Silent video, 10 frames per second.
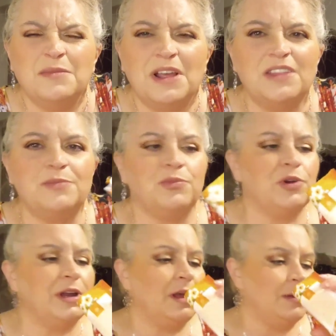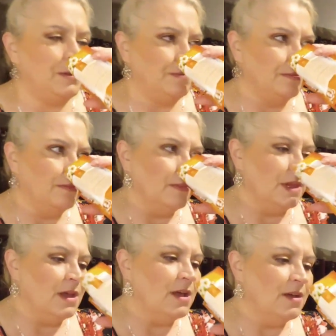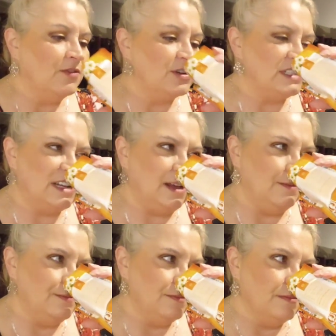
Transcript: It's pretty. I mean, for tea.